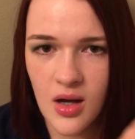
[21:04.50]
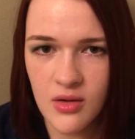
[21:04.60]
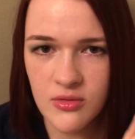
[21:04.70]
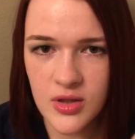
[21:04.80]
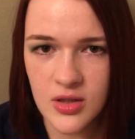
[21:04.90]

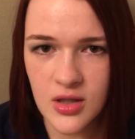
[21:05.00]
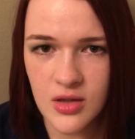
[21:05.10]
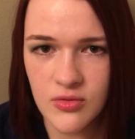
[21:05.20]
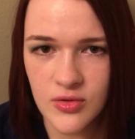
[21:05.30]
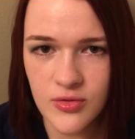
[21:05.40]
I'm very
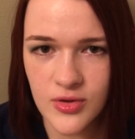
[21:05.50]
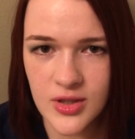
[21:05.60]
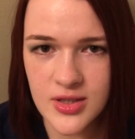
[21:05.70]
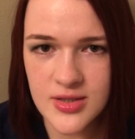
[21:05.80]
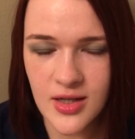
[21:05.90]
grateful for
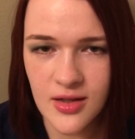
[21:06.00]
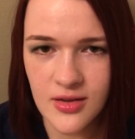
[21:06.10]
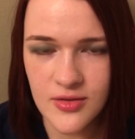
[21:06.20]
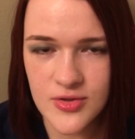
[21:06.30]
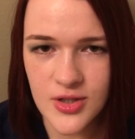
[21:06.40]
these. I
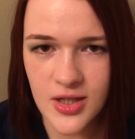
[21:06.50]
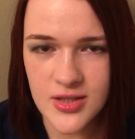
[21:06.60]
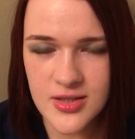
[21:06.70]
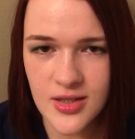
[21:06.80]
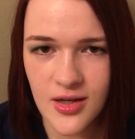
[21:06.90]
love
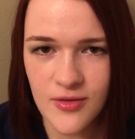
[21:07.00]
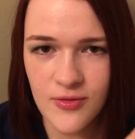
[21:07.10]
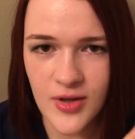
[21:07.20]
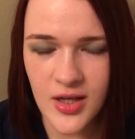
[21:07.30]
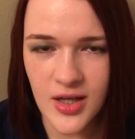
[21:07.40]
trying stuff,
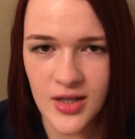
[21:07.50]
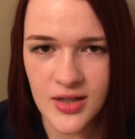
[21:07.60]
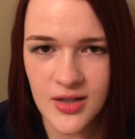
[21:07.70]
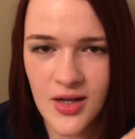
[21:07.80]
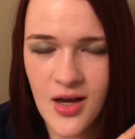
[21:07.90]

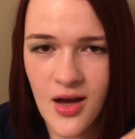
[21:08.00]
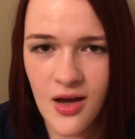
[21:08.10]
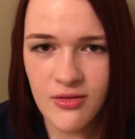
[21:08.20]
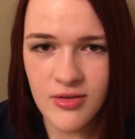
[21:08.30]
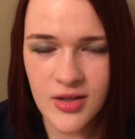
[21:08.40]
and
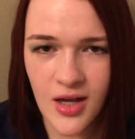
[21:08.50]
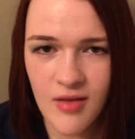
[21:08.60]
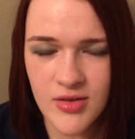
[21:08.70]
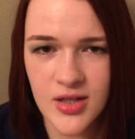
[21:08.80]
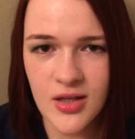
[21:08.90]
I think
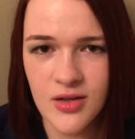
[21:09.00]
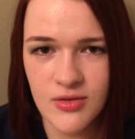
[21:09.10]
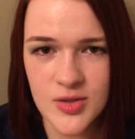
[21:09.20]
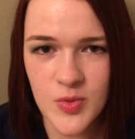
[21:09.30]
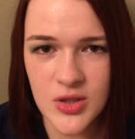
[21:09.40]
having negative
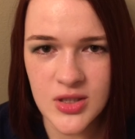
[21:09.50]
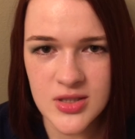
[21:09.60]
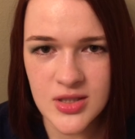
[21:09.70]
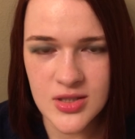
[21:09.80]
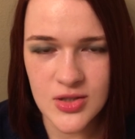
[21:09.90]

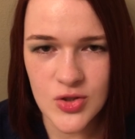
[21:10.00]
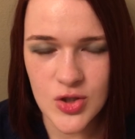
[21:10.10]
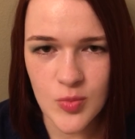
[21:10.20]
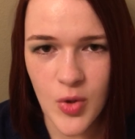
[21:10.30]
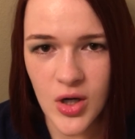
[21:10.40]
experiences is
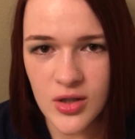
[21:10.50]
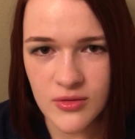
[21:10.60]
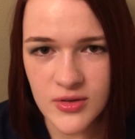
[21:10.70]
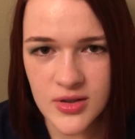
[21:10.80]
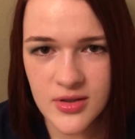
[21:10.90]
just part
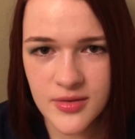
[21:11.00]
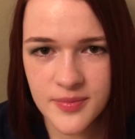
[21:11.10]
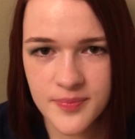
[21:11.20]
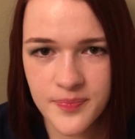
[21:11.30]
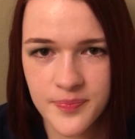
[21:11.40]
of it.
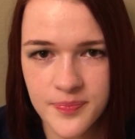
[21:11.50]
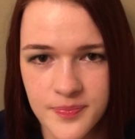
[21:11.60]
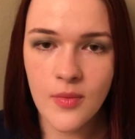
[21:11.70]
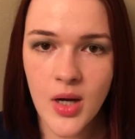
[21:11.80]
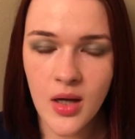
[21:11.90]

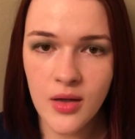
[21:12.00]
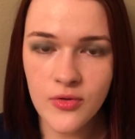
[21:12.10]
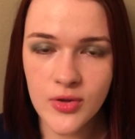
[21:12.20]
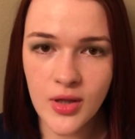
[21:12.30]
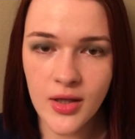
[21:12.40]

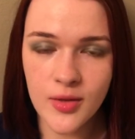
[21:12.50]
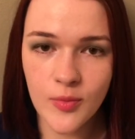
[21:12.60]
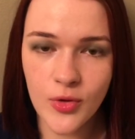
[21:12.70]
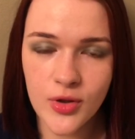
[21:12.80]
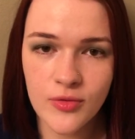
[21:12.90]
If you'd like
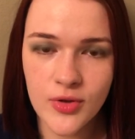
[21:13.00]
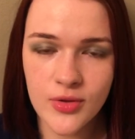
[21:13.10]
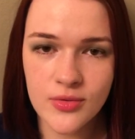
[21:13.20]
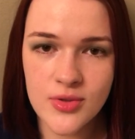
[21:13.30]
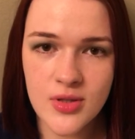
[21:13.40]
more
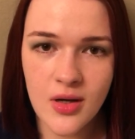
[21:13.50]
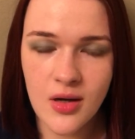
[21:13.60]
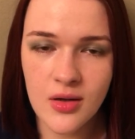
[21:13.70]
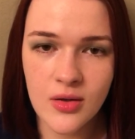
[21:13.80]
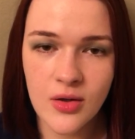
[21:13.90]
reviews,
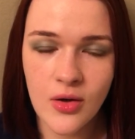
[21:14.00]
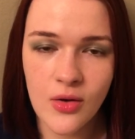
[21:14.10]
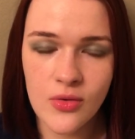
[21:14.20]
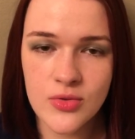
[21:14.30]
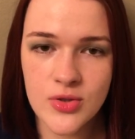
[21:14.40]

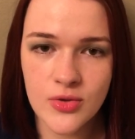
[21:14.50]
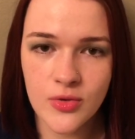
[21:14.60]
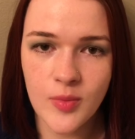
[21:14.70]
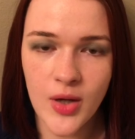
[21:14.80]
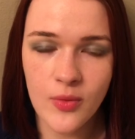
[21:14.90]
go
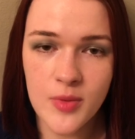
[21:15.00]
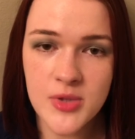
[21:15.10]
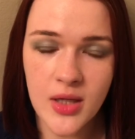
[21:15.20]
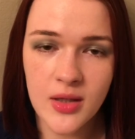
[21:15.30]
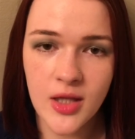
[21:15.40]
to my
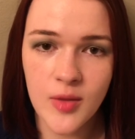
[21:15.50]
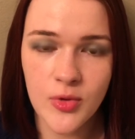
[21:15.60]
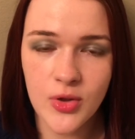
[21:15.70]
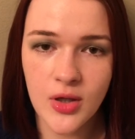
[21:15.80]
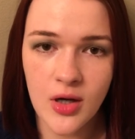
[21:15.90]
website,
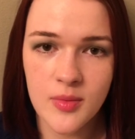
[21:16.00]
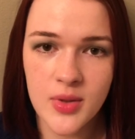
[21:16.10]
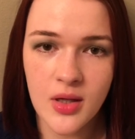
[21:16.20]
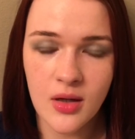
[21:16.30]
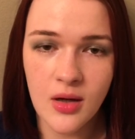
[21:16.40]

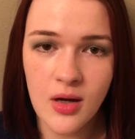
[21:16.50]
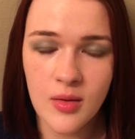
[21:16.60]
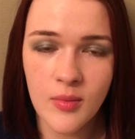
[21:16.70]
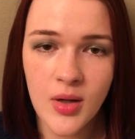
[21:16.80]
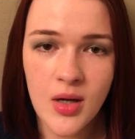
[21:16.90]

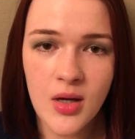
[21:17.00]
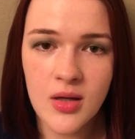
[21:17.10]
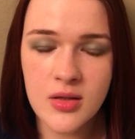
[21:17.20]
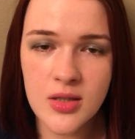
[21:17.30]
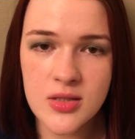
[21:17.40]
kbeautyhobbit.com.
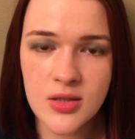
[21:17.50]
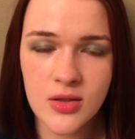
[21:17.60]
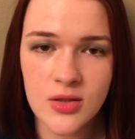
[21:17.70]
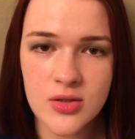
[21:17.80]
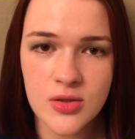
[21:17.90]
There's a
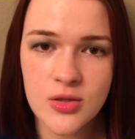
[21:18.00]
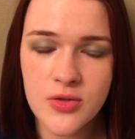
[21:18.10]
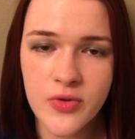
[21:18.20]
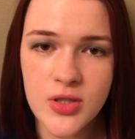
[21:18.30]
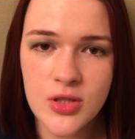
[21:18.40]
little search
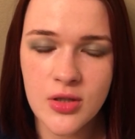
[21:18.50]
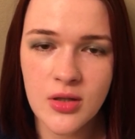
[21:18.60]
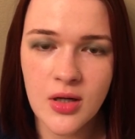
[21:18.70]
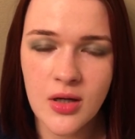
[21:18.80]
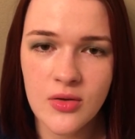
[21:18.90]
feature
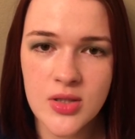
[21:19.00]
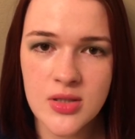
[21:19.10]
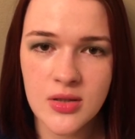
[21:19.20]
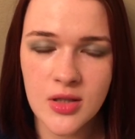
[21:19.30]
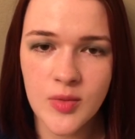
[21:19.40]
that I
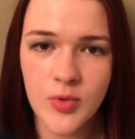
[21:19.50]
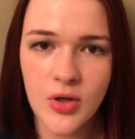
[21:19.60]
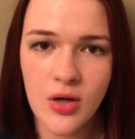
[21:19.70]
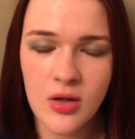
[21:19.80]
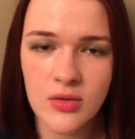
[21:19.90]
recently put
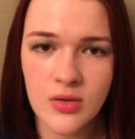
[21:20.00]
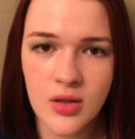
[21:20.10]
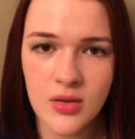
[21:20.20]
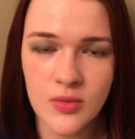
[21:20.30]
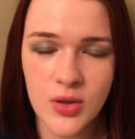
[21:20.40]
on
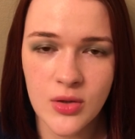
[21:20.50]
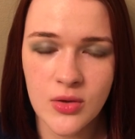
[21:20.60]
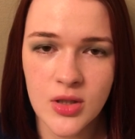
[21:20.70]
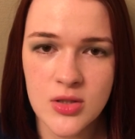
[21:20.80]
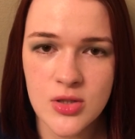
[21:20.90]
uh, where
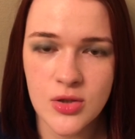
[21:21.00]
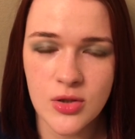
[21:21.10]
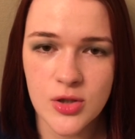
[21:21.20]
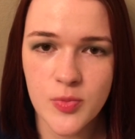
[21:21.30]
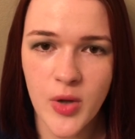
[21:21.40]
you can
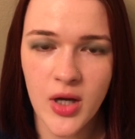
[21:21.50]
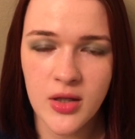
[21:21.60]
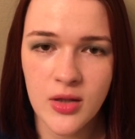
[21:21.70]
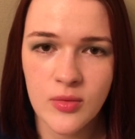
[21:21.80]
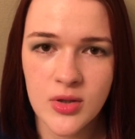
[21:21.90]
search by
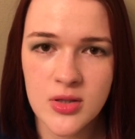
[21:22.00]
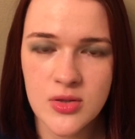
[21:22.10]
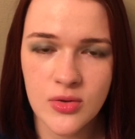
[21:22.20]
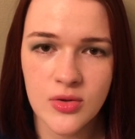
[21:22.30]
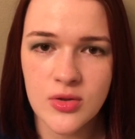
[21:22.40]
keywords
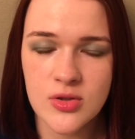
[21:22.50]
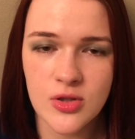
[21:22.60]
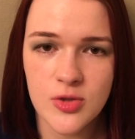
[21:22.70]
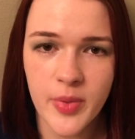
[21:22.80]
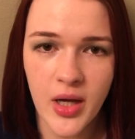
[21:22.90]
or you can
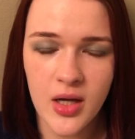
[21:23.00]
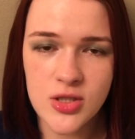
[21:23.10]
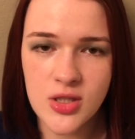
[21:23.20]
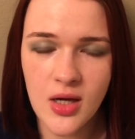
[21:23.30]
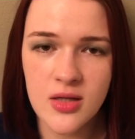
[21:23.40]
search by
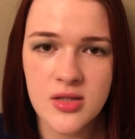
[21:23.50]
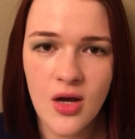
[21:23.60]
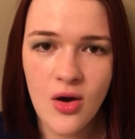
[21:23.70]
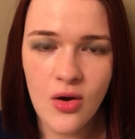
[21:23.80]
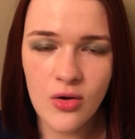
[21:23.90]
hashtags
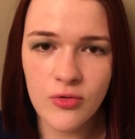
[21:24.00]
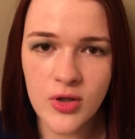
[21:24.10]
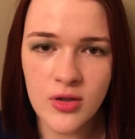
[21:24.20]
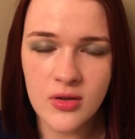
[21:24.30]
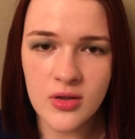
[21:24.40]
or for
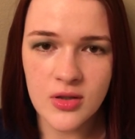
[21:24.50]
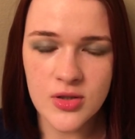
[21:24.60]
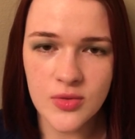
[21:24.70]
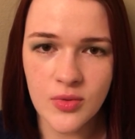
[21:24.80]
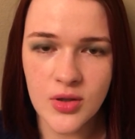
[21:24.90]
anything
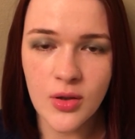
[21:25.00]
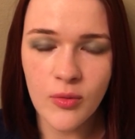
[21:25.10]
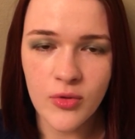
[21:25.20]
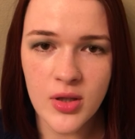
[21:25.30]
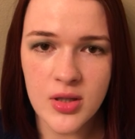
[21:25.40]
that you want.
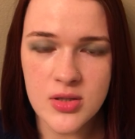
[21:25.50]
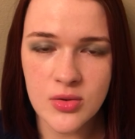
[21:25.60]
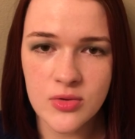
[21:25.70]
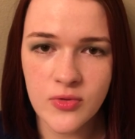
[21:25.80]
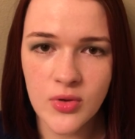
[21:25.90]
Hopefully that's
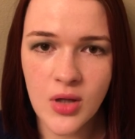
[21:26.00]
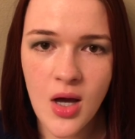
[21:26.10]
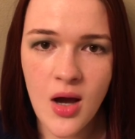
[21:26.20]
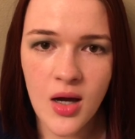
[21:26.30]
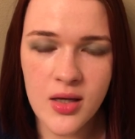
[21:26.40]
useful.
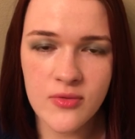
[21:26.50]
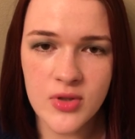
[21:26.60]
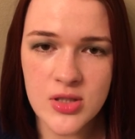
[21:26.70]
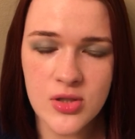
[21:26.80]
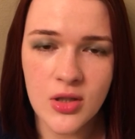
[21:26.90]
I have an
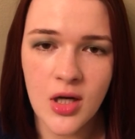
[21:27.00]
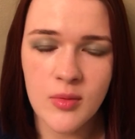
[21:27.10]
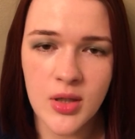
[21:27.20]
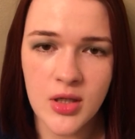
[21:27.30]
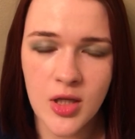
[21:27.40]

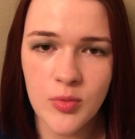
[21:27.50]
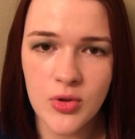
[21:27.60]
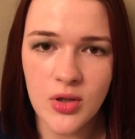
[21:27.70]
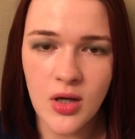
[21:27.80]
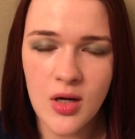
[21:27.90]
Instagram at
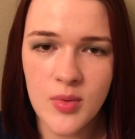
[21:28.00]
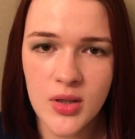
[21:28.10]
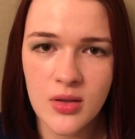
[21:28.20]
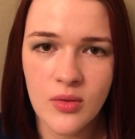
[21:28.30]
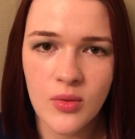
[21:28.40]

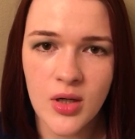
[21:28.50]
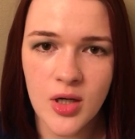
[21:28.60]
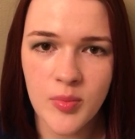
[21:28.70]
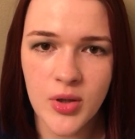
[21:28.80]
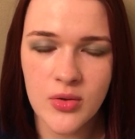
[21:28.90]
kbeautyhobbit
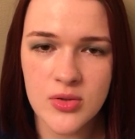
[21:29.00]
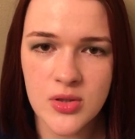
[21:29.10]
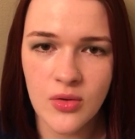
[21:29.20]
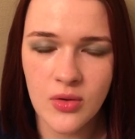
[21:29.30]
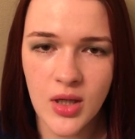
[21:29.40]
where I post
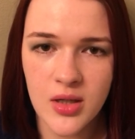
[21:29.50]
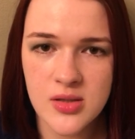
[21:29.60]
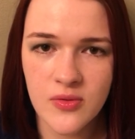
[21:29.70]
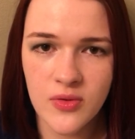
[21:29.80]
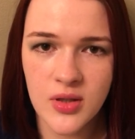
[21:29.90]
all
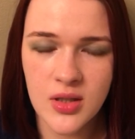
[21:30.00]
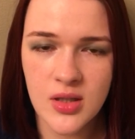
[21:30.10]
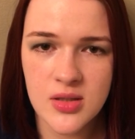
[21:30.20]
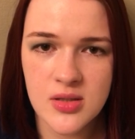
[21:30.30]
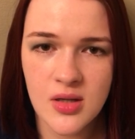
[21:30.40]
kinds of
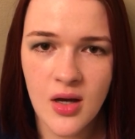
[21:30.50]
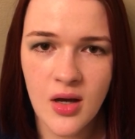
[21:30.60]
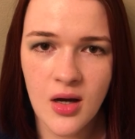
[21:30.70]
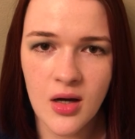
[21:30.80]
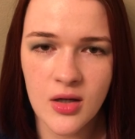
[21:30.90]
things
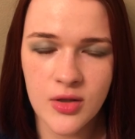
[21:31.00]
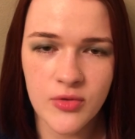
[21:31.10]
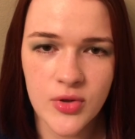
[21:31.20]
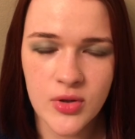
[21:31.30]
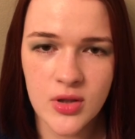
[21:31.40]

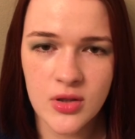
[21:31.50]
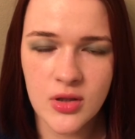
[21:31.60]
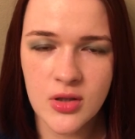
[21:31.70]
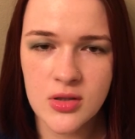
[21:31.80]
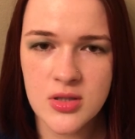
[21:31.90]
review
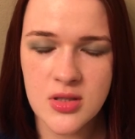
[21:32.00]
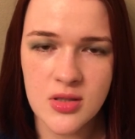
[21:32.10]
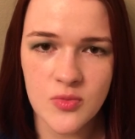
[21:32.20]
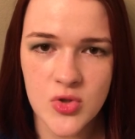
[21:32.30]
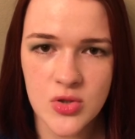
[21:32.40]
alerts,
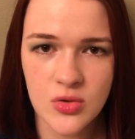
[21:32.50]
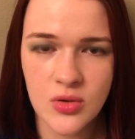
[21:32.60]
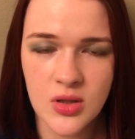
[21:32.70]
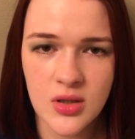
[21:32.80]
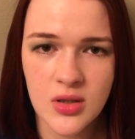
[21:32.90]
some
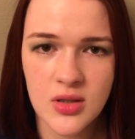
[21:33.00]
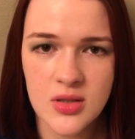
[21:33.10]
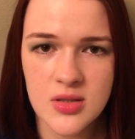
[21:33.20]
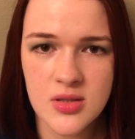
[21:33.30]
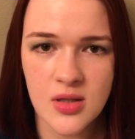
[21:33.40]

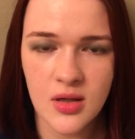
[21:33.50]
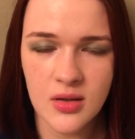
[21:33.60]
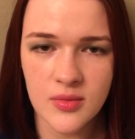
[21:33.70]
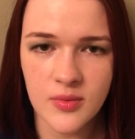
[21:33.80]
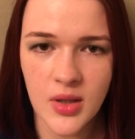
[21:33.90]
stories,
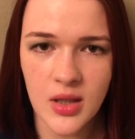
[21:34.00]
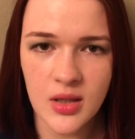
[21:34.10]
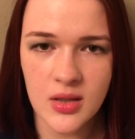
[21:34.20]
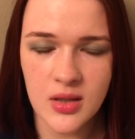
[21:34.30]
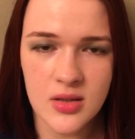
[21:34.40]
um,
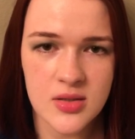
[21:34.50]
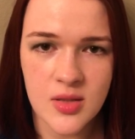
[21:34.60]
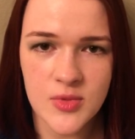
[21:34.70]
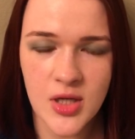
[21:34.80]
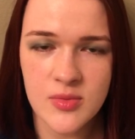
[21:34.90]
and
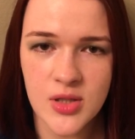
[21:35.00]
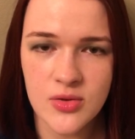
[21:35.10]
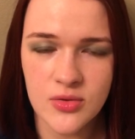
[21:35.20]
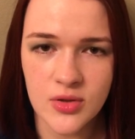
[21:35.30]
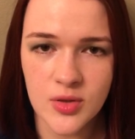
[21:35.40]
sometimes I
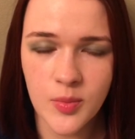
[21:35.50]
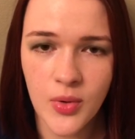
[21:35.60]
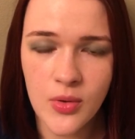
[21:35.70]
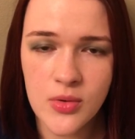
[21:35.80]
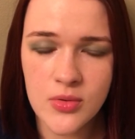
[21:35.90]
do little
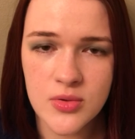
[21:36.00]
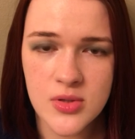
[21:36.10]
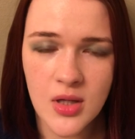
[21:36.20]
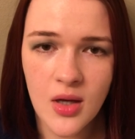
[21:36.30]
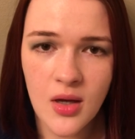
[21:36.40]
polls.